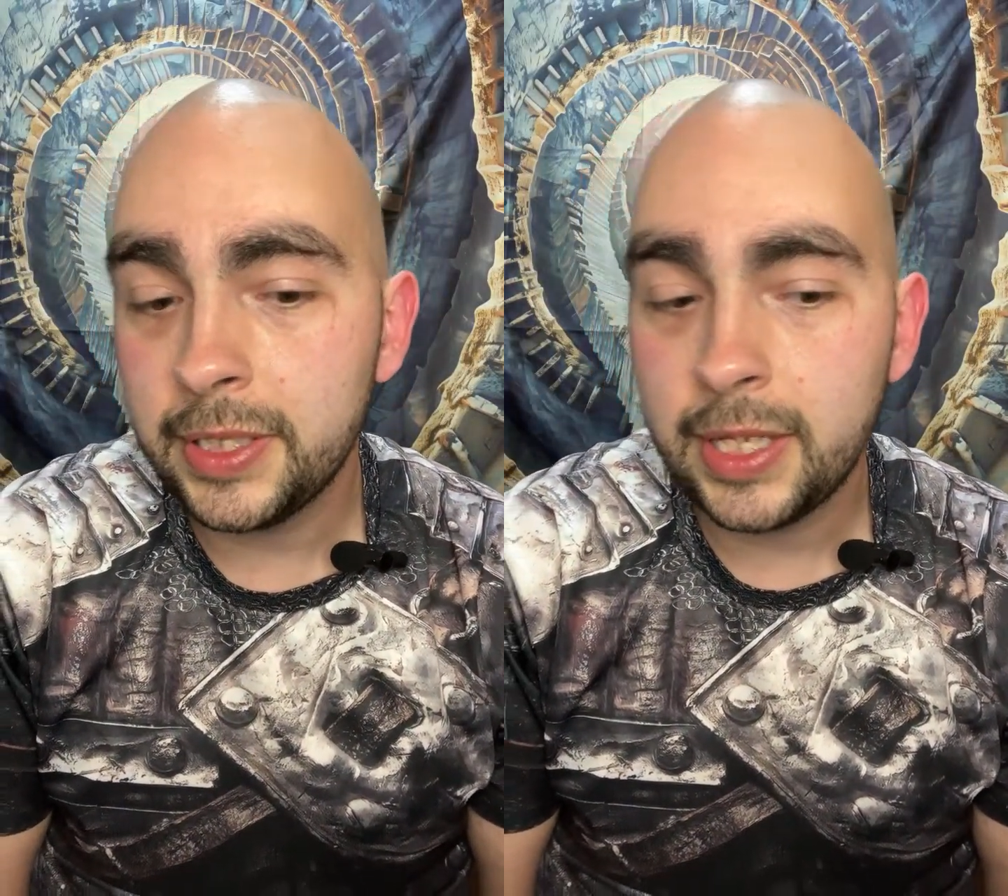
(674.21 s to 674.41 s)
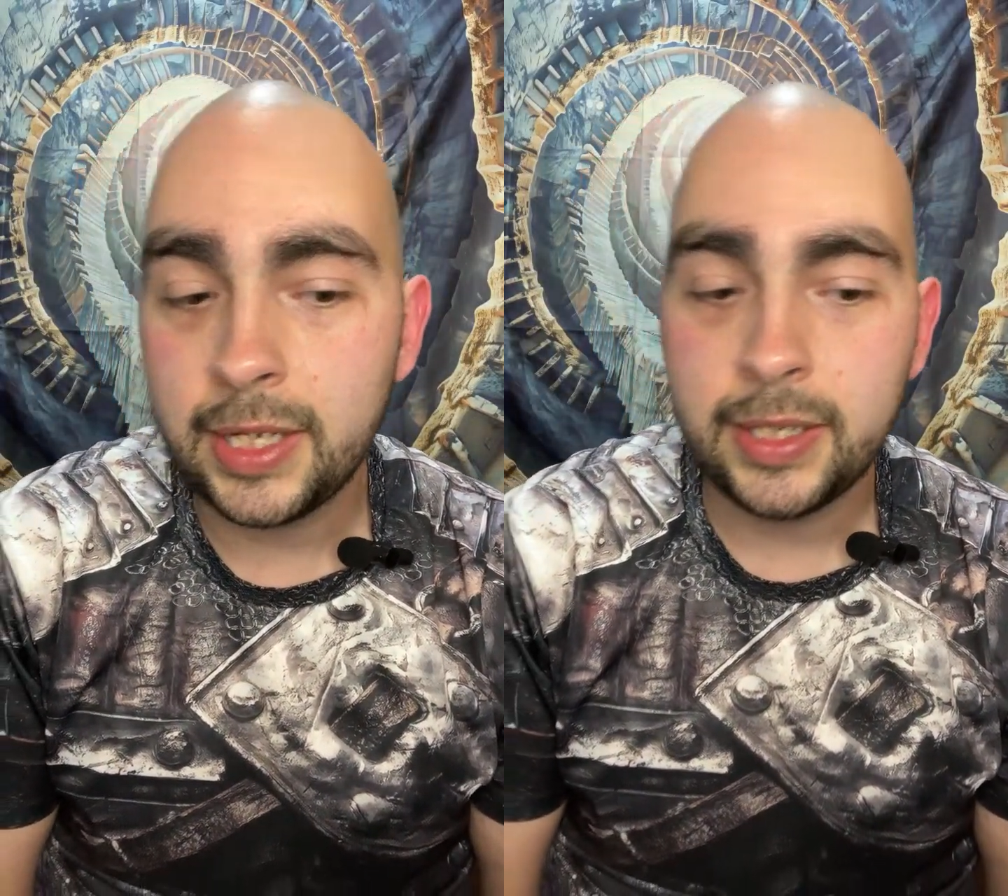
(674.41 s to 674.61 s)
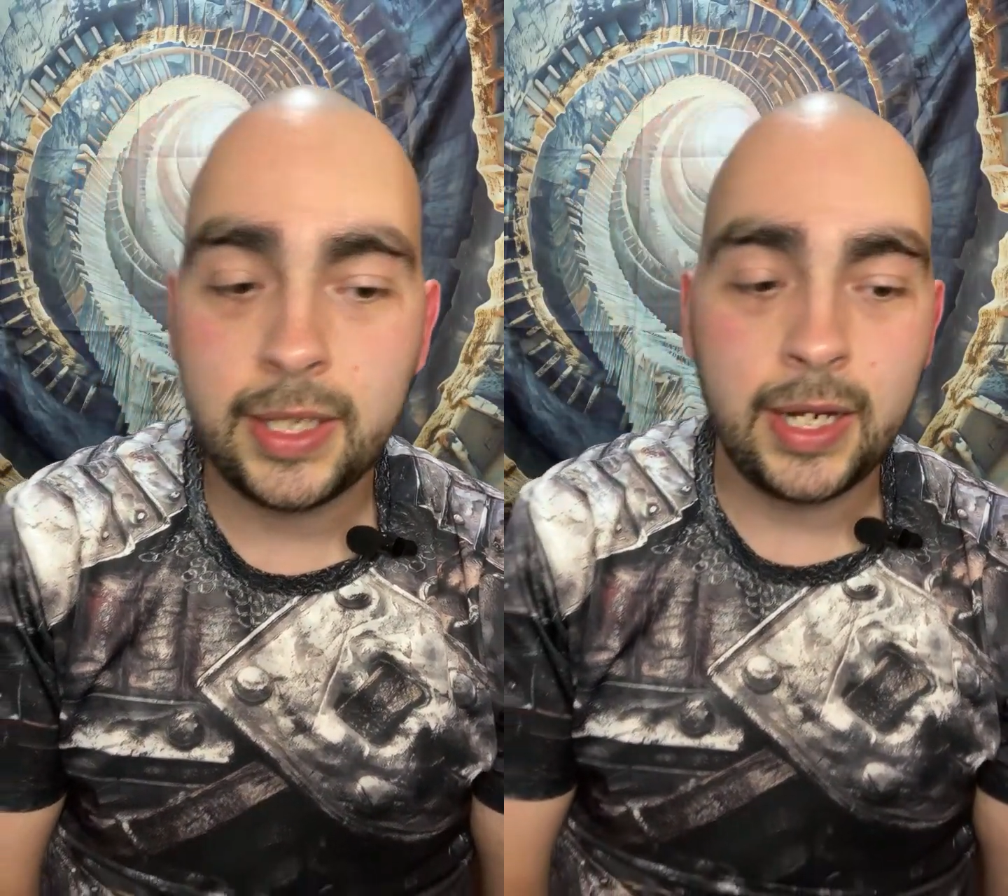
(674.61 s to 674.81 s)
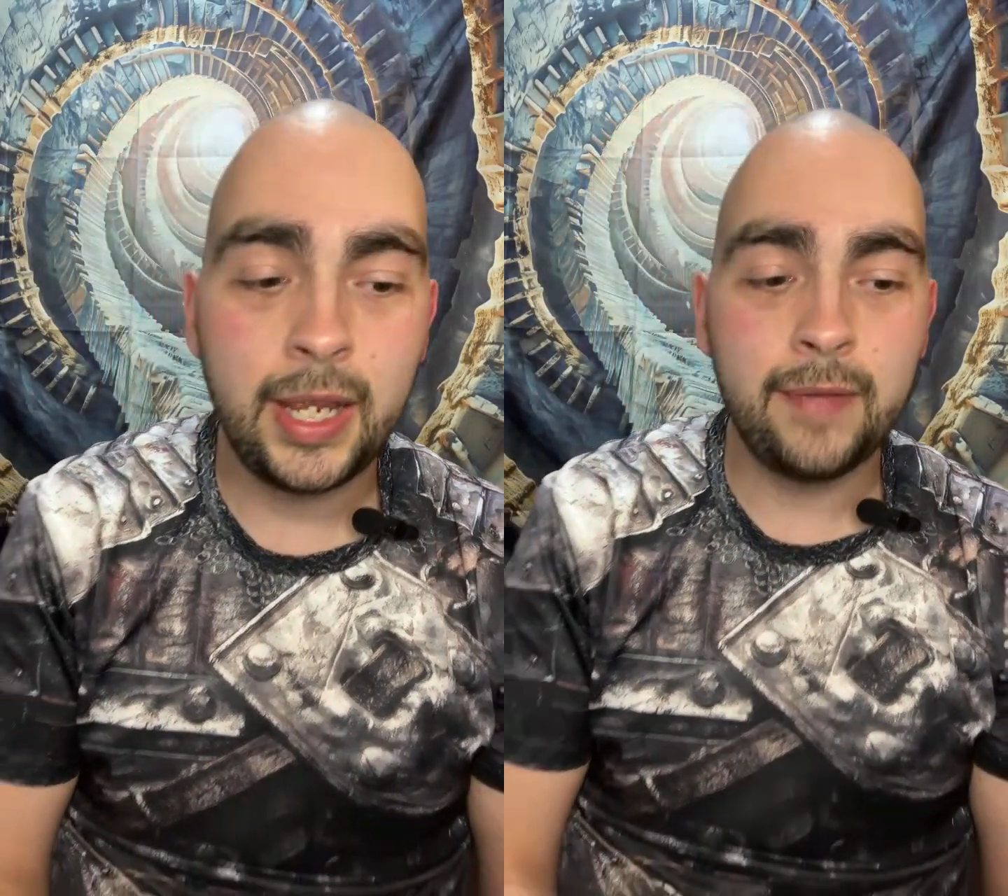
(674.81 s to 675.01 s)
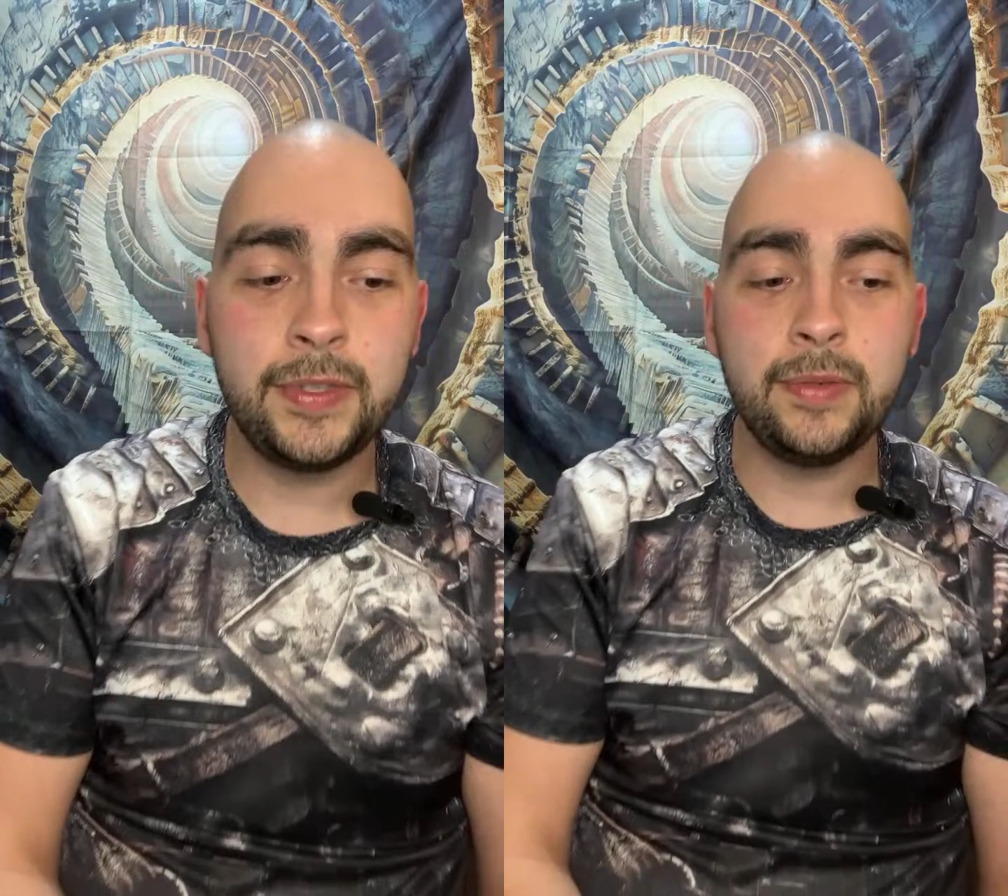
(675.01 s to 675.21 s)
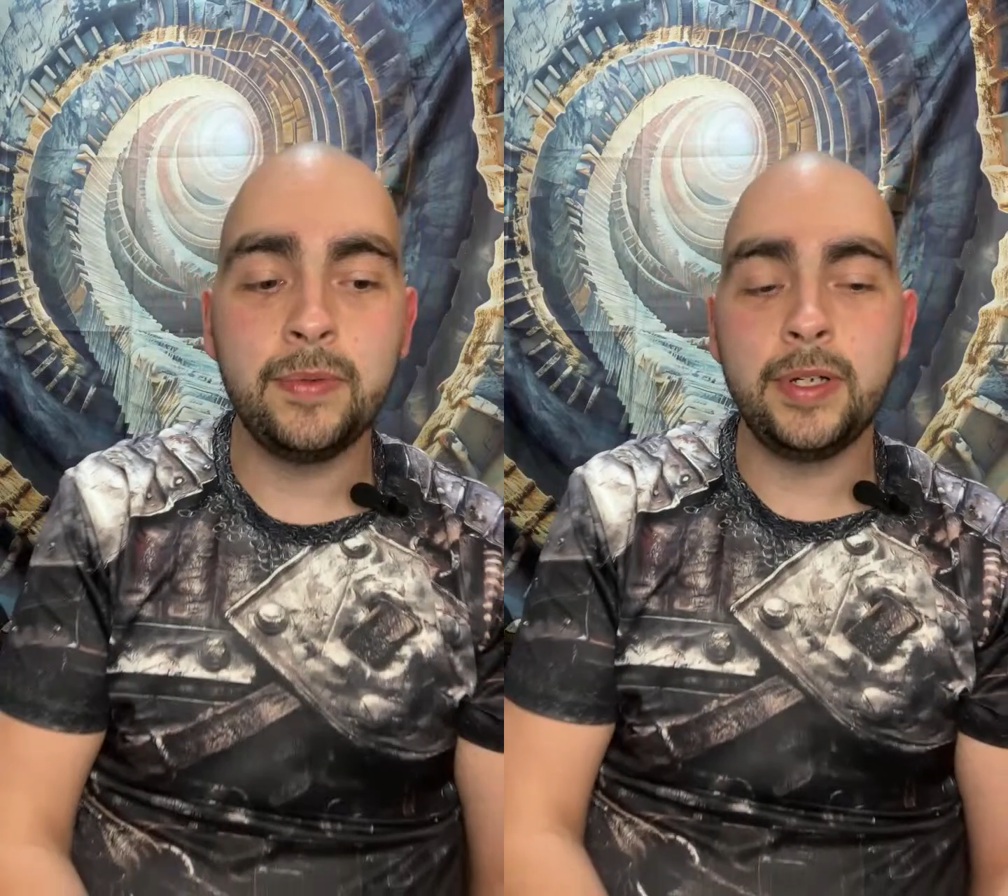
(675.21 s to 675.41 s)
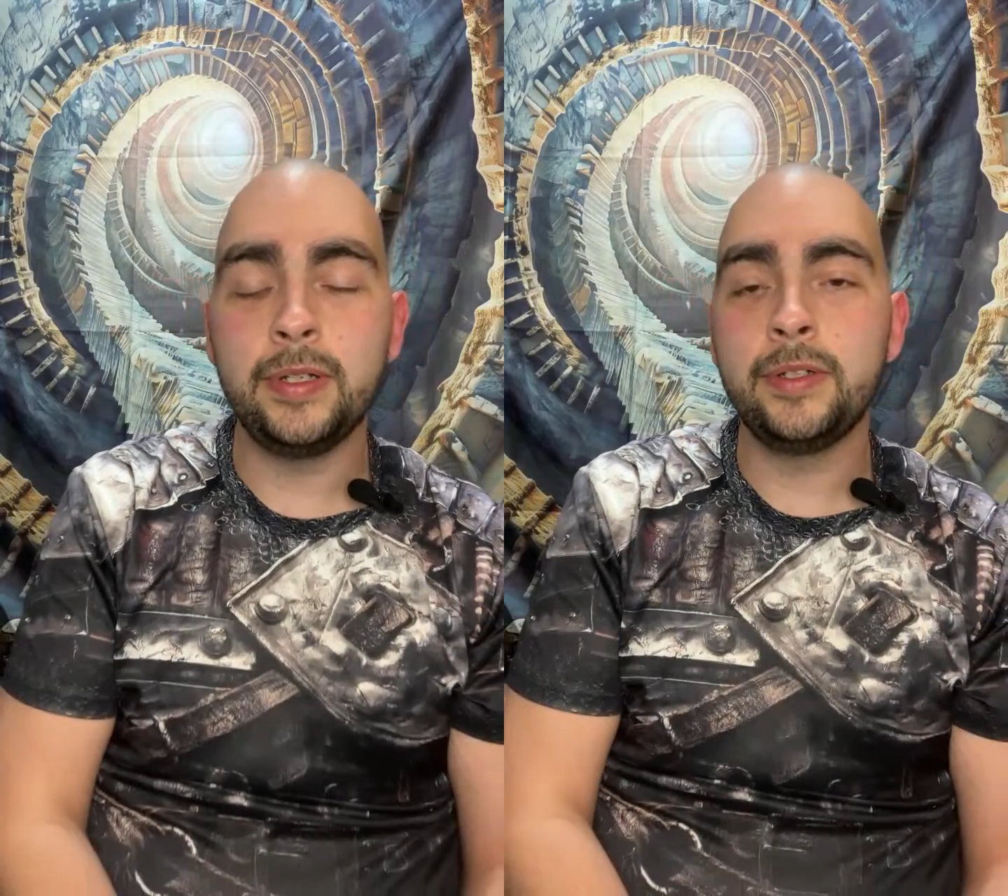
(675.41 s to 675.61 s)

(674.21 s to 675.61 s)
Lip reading: that I have to